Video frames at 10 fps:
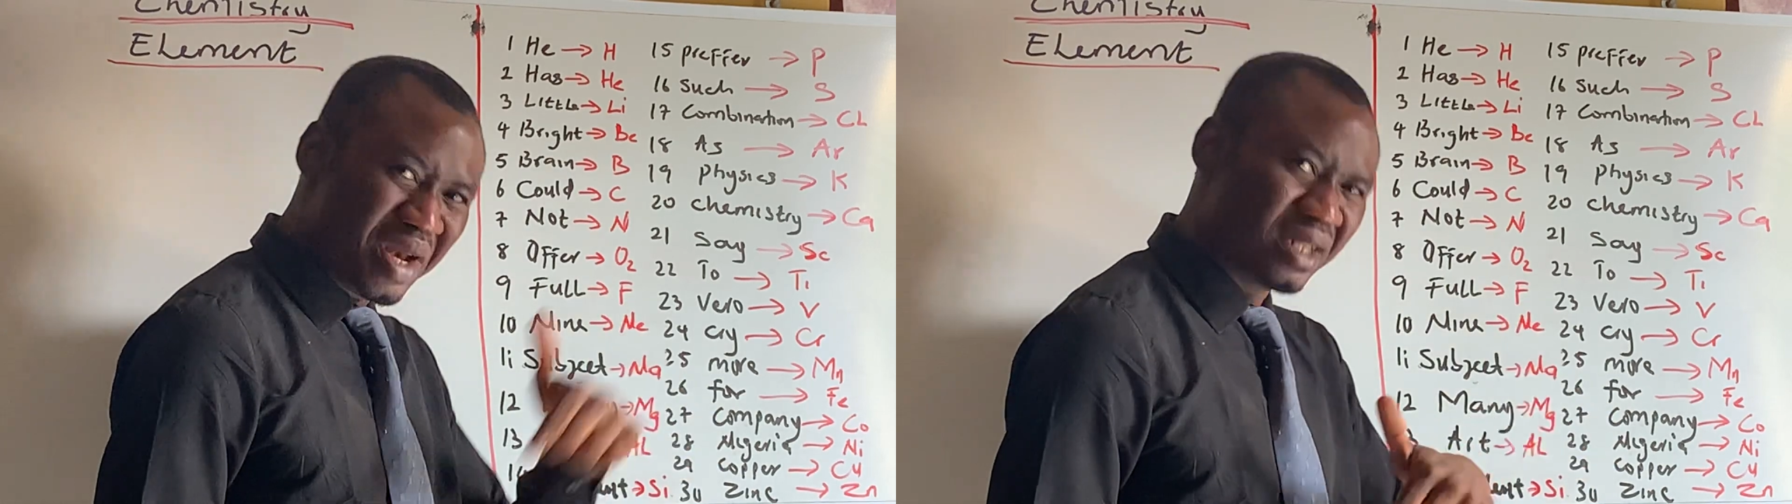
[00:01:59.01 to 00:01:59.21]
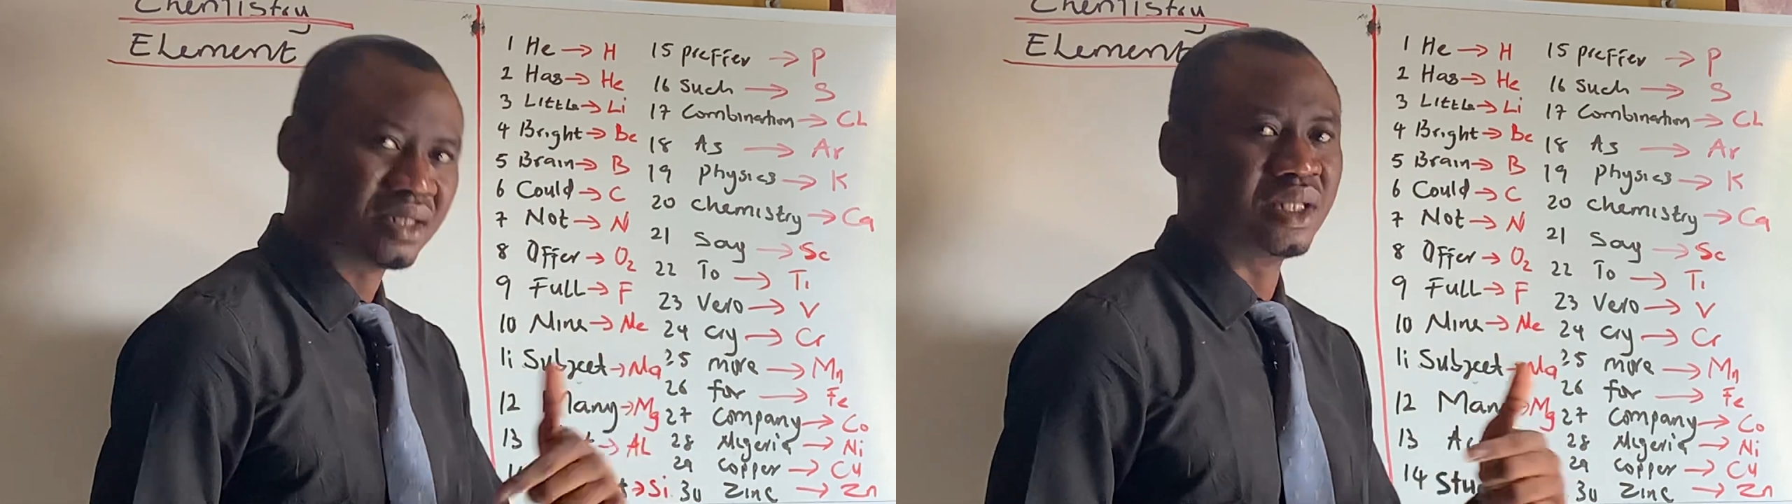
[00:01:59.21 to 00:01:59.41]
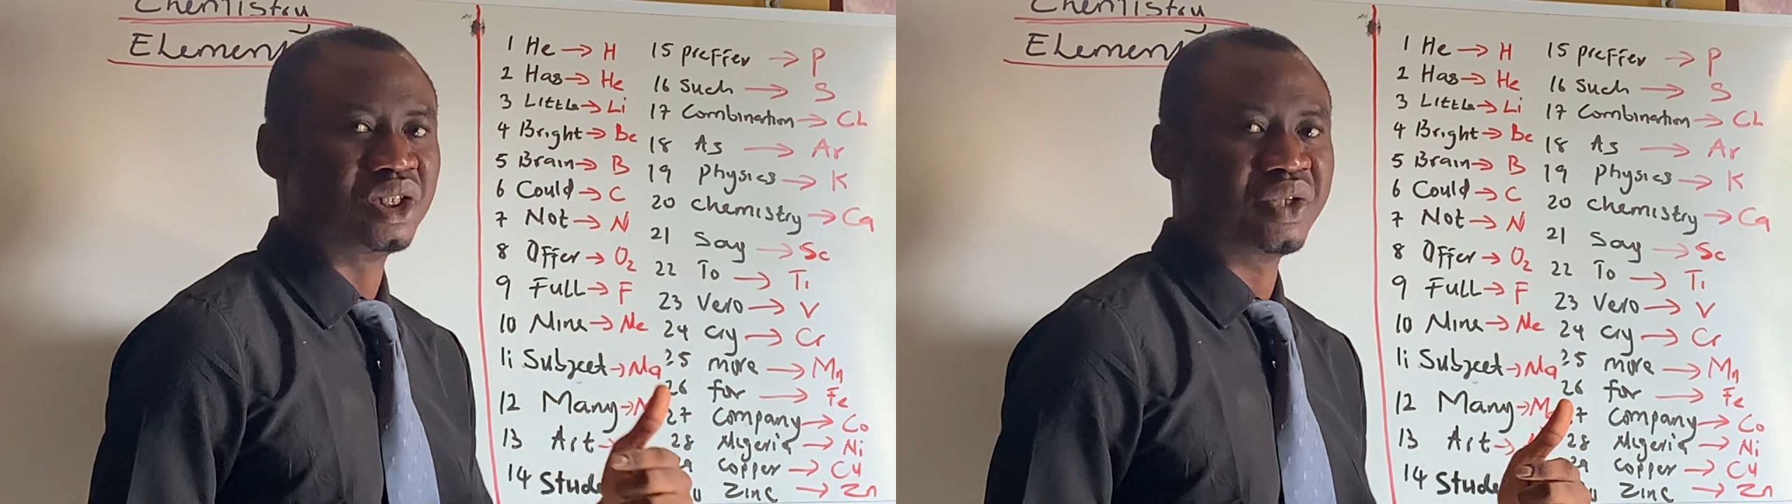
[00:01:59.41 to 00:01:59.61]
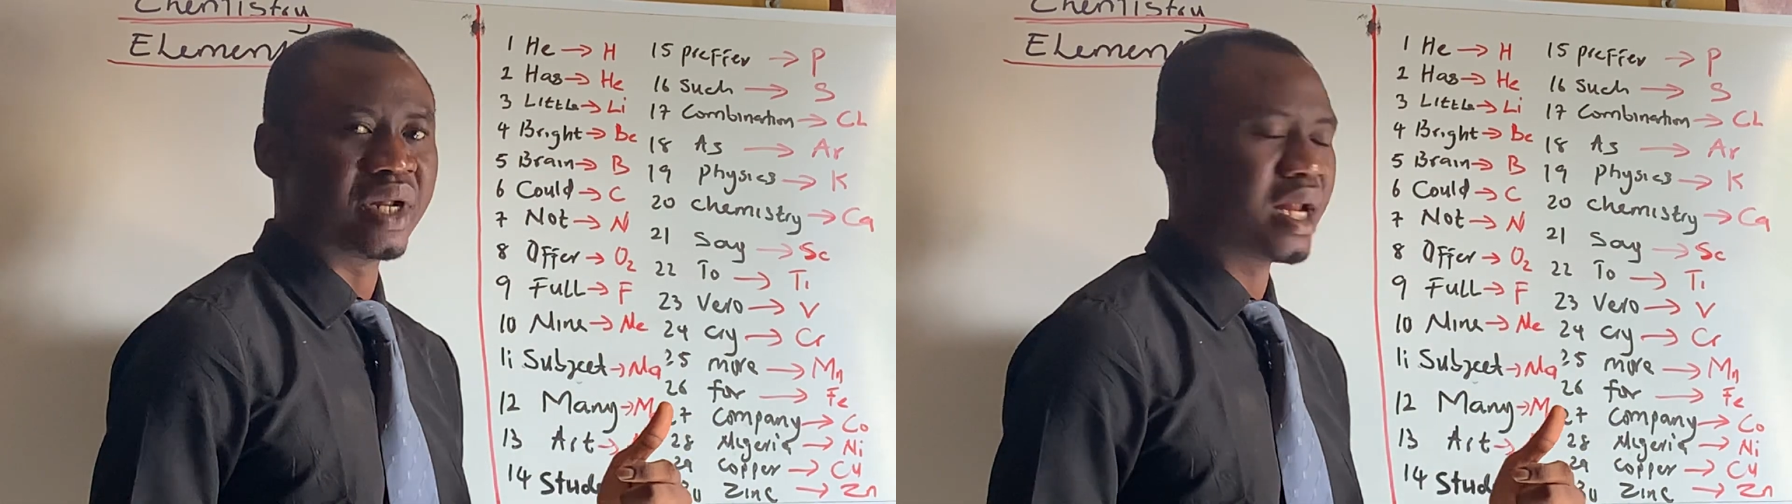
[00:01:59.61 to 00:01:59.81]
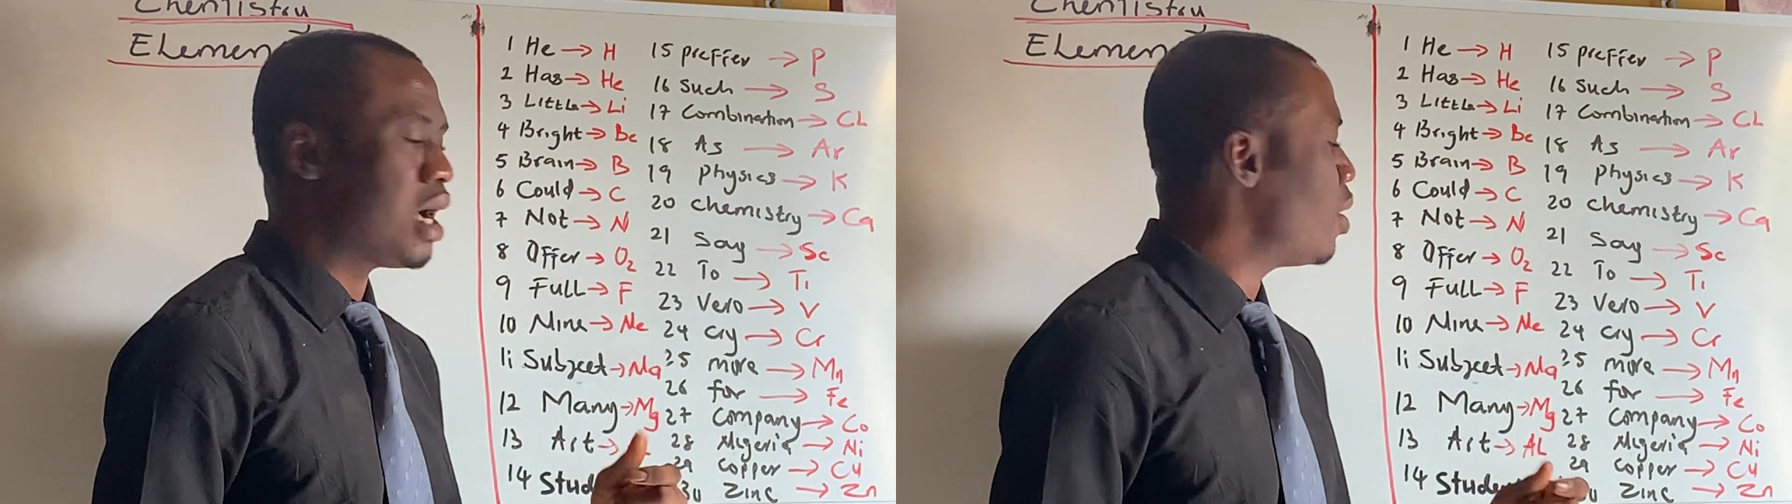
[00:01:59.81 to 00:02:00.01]
is Nigeria
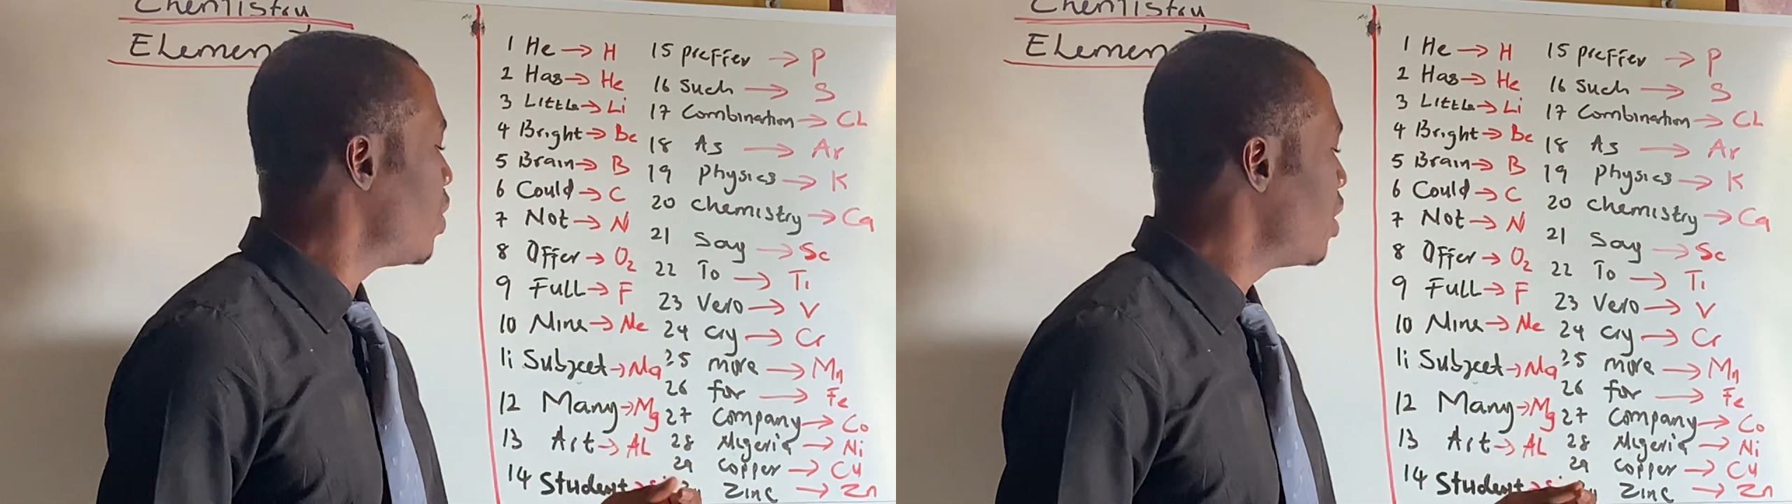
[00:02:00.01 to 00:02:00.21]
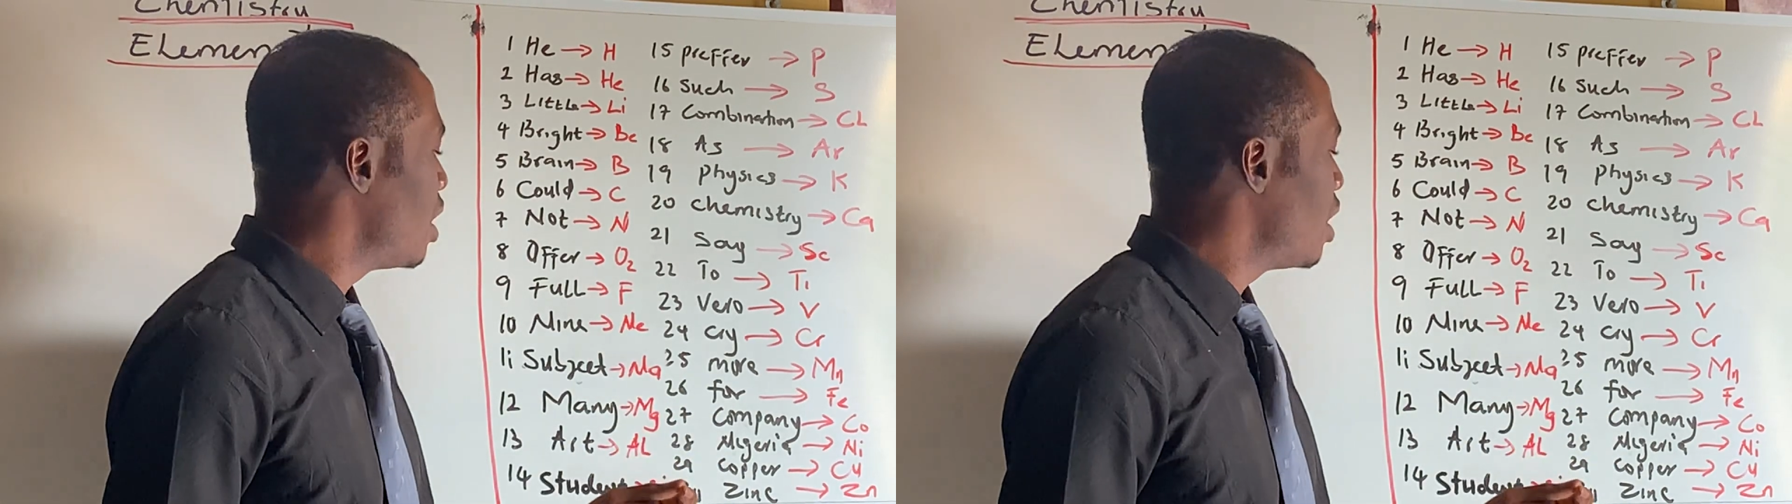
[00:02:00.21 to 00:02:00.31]
now,